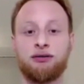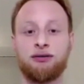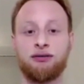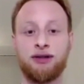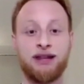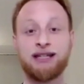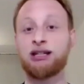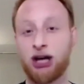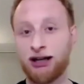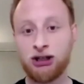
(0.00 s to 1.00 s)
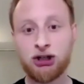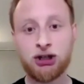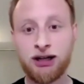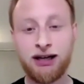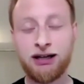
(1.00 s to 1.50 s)
this
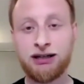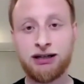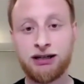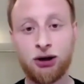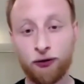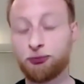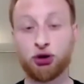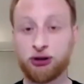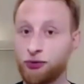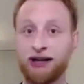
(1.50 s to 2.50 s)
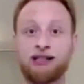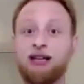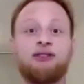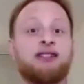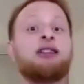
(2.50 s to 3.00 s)
change of
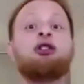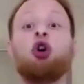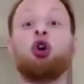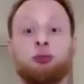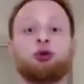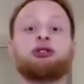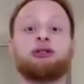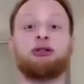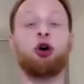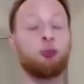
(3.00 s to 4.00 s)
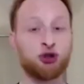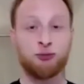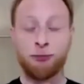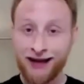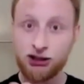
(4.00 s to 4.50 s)
perspective is enormous, almost
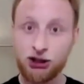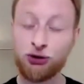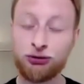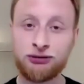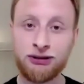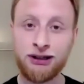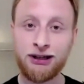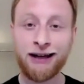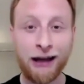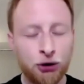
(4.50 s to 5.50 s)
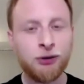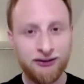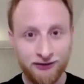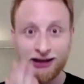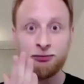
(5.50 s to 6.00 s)
magical. Can you
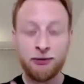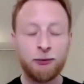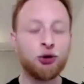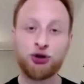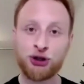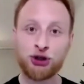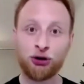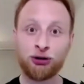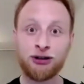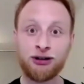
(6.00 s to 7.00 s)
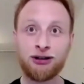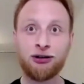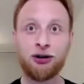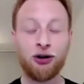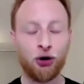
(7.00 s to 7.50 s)
believe that the people you just saw
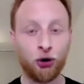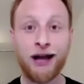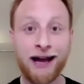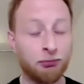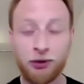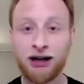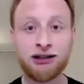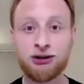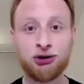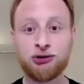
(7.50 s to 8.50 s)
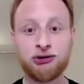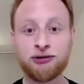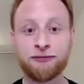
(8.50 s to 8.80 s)
all had Parkinson's?